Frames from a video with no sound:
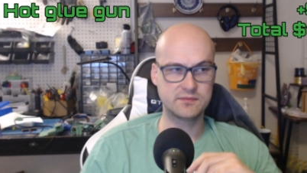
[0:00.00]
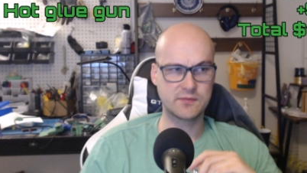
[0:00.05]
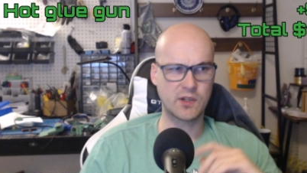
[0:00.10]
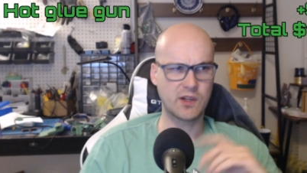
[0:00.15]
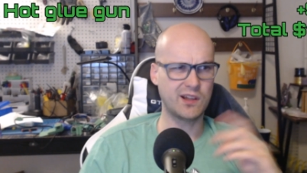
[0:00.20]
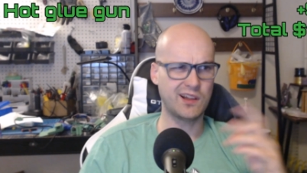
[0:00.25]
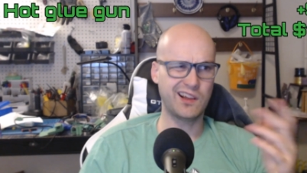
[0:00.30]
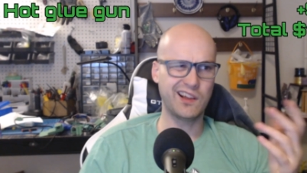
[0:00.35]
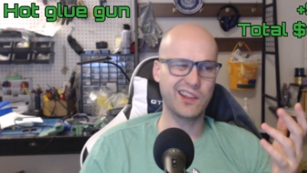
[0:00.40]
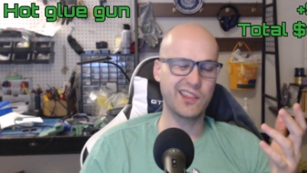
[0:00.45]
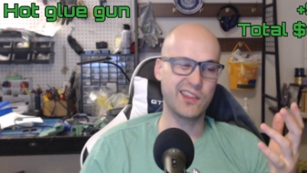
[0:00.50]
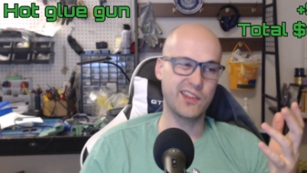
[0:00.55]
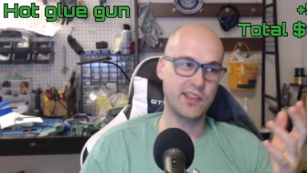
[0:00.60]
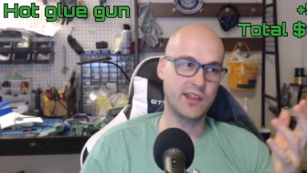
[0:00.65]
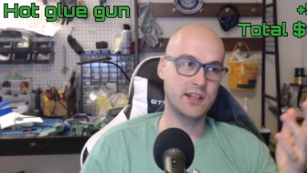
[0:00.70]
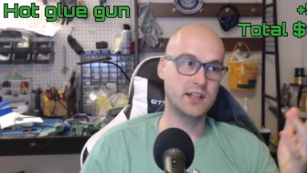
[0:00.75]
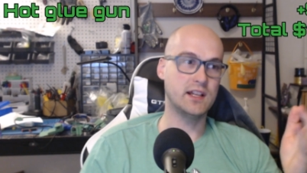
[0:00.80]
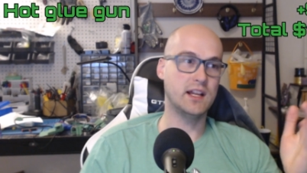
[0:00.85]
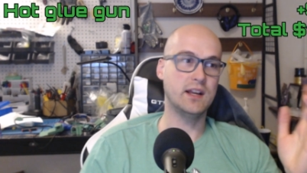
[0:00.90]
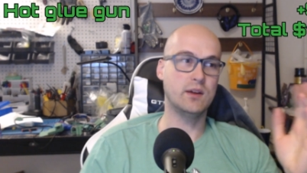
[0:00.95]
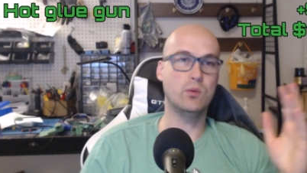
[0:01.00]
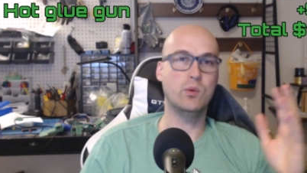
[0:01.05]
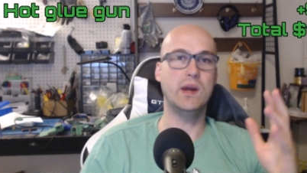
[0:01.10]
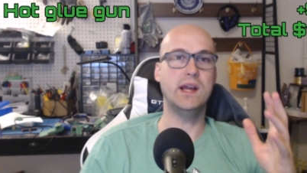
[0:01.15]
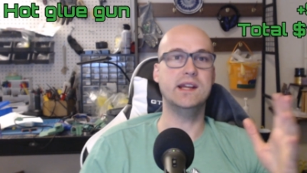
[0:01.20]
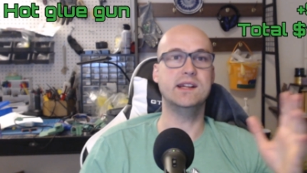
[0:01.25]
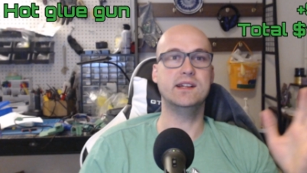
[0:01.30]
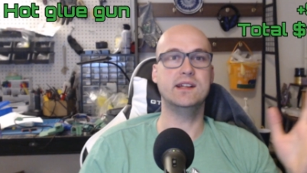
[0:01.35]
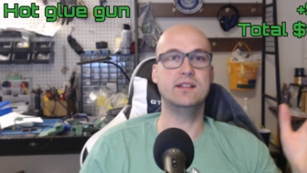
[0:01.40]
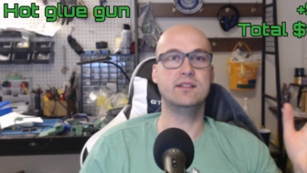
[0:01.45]
Other than like
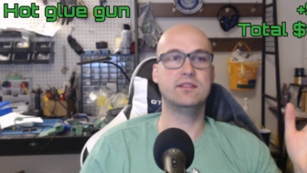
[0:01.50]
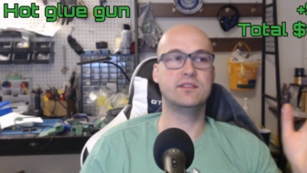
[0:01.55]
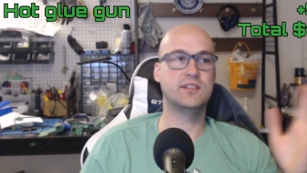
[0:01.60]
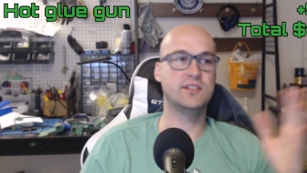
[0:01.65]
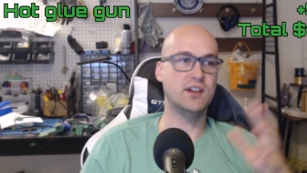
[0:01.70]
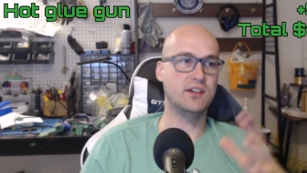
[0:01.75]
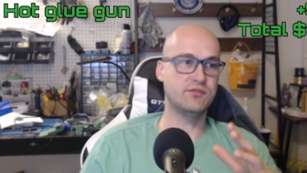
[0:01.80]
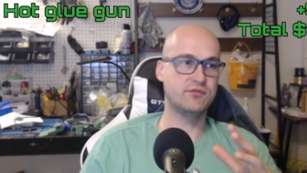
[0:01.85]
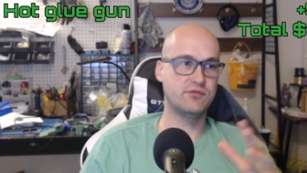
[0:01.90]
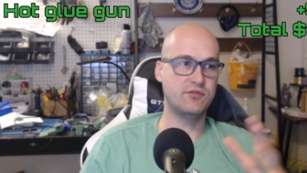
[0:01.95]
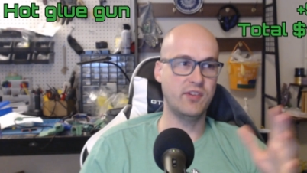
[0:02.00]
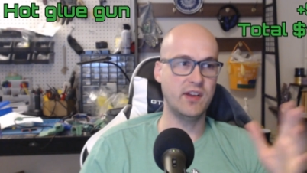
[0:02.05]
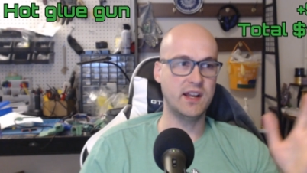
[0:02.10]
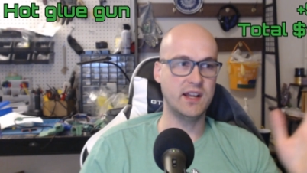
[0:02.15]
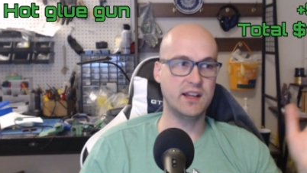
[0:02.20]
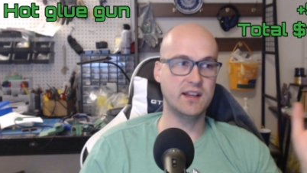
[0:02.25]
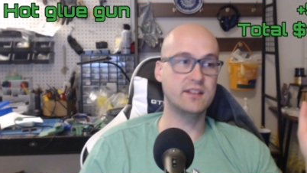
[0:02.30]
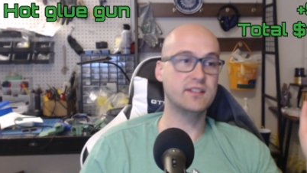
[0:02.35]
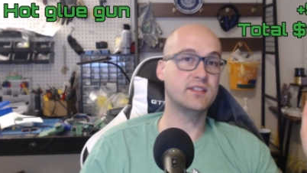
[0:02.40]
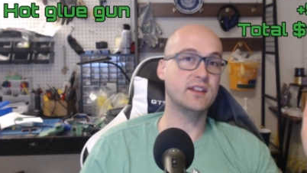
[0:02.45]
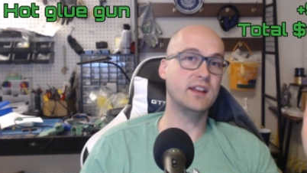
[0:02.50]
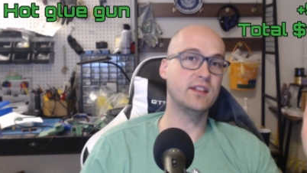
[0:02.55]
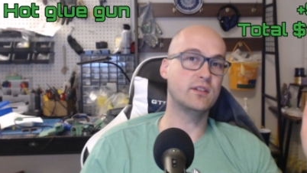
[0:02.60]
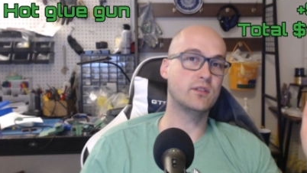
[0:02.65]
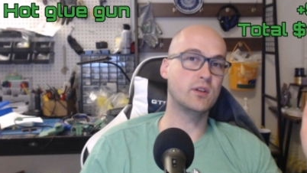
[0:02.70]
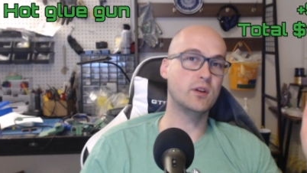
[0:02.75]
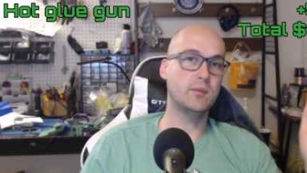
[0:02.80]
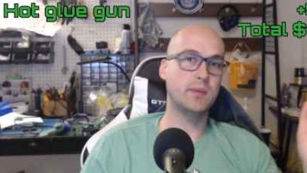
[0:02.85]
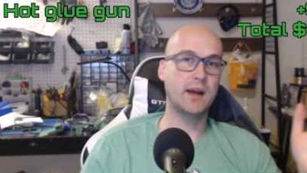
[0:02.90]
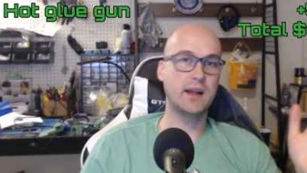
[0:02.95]
weight and stuff fitting inside the
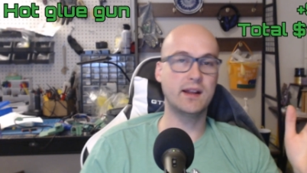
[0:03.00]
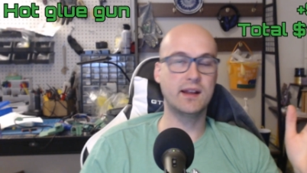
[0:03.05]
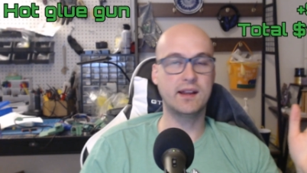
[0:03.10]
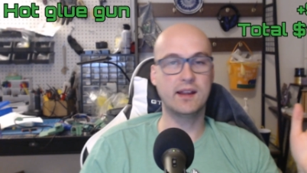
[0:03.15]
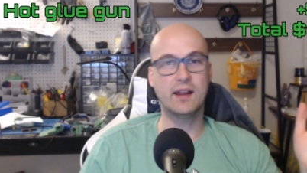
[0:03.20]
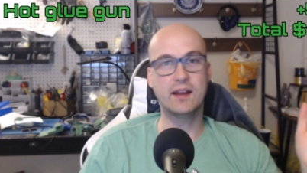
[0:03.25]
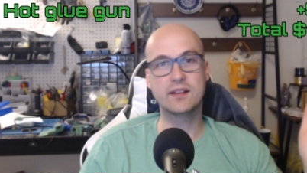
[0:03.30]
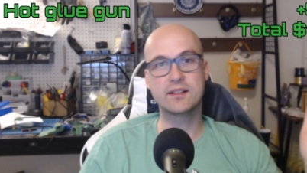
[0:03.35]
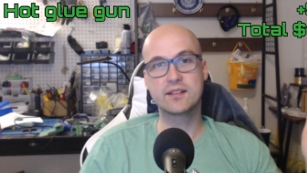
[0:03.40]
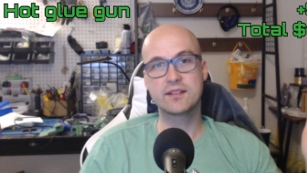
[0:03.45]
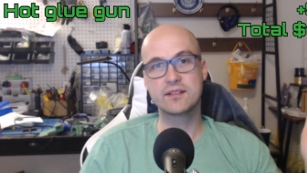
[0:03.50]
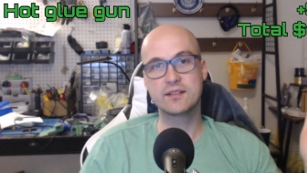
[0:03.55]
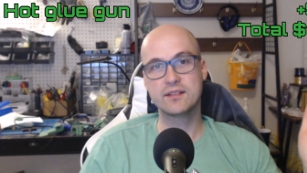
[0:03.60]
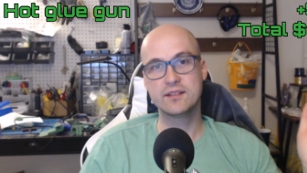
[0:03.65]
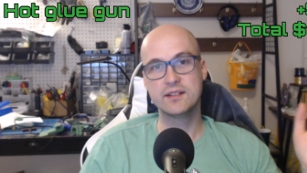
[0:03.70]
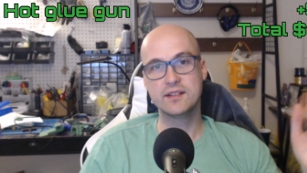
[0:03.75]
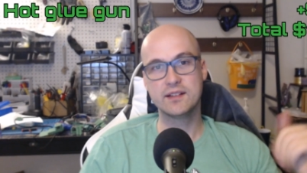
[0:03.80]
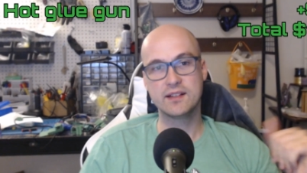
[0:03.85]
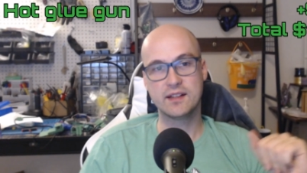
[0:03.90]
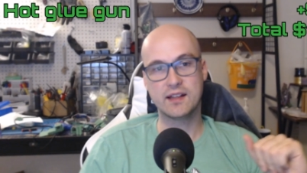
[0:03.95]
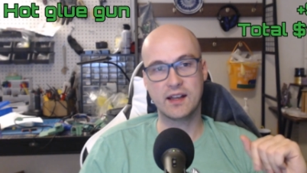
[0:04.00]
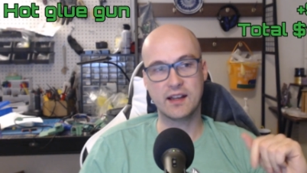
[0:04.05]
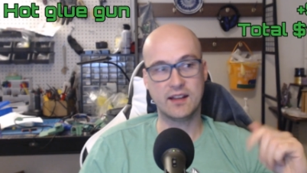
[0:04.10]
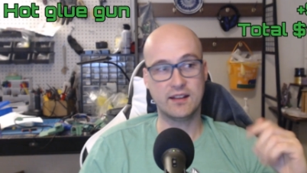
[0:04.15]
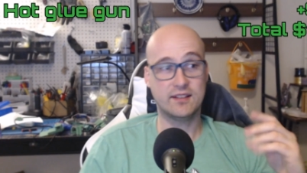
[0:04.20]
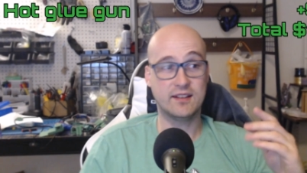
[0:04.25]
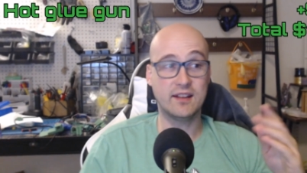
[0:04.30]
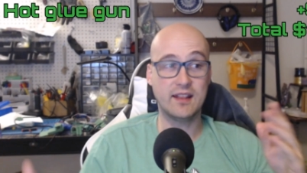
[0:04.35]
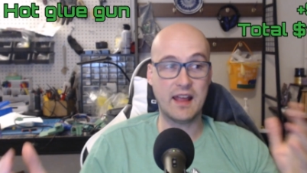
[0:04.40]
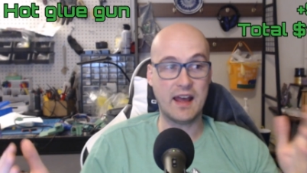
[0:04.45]
robot, I guess. I
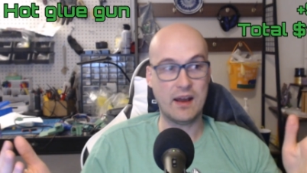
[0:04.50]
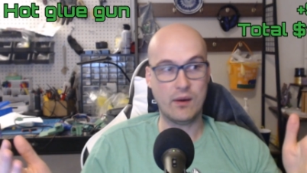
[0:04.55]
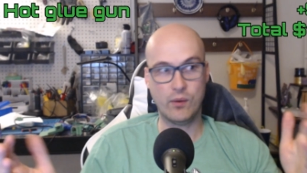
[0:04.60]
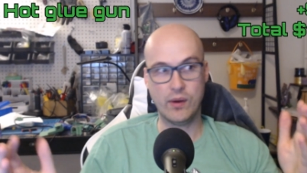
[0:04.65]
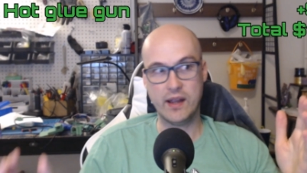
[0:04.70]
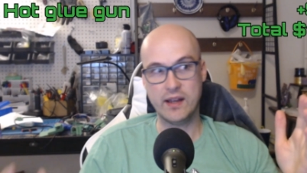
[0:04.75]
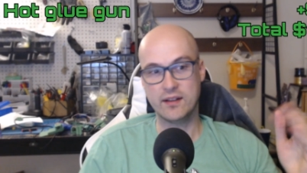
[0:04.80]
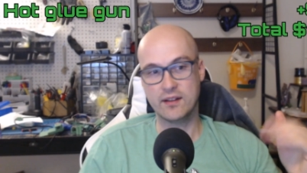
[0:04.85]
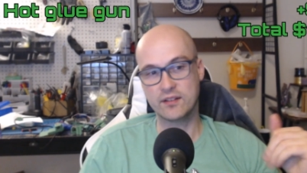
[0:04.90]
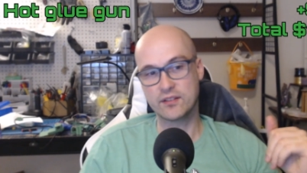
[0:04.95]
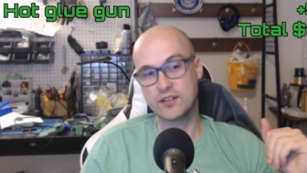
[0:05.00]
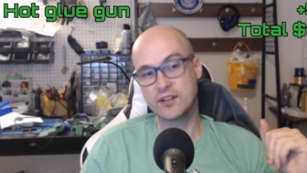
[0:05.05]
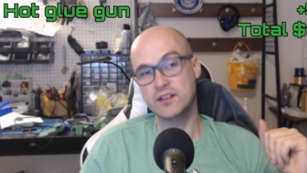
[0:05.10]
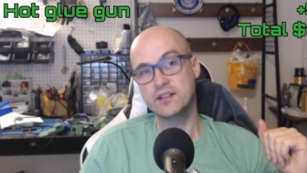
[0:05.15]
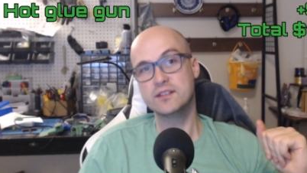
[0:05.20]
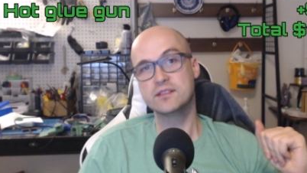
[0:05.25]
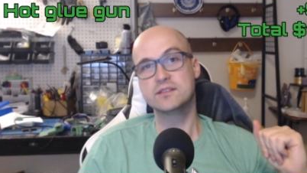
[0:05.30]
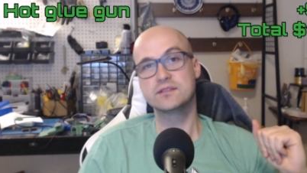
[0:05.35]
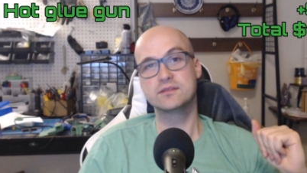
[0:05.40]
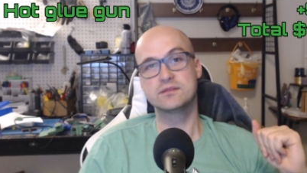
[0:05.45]
guess in that way it does hurt.